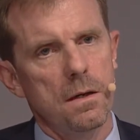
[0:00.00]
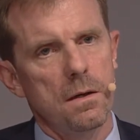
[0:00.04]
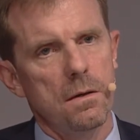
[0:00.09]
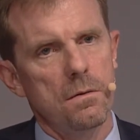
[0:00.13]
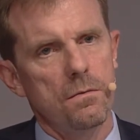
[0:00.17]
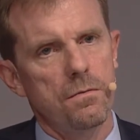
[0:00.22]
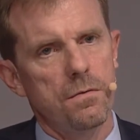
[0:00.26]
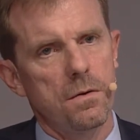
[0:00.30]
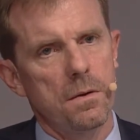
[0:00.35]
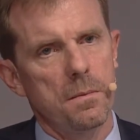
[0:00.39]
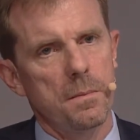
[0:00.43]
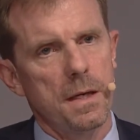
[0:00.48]

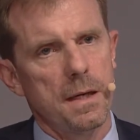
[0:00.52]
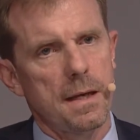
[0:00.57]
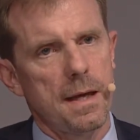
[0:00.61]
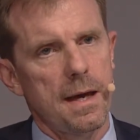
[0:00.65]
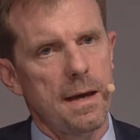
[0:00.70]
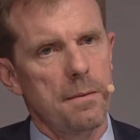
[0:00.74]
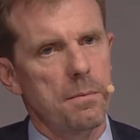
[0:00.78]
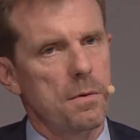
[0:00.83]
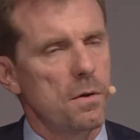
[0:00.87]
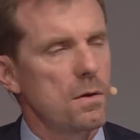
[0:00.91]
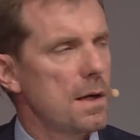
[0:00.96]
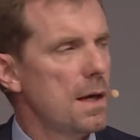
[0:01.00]
from a
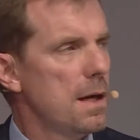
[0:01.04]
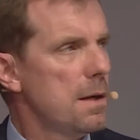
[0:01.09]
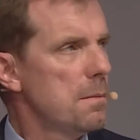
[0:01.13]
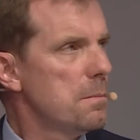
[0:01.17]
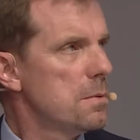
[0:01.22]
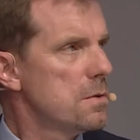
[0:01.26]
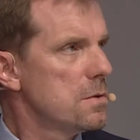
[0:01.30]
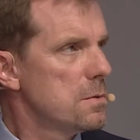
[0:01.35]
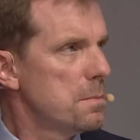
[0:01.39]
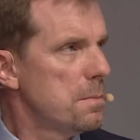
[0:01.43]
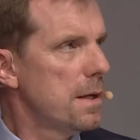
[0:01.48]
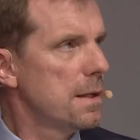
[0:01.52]
capital gain
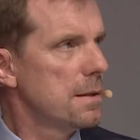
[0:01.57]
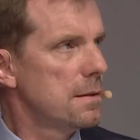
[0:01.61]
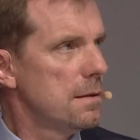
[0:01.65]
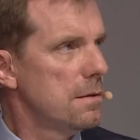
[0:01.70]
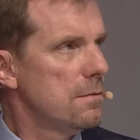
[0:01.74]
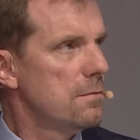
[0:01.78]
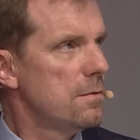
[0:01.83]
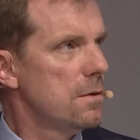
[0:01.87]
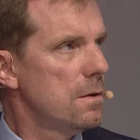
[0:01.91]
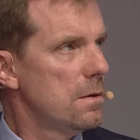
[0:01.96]
perspective,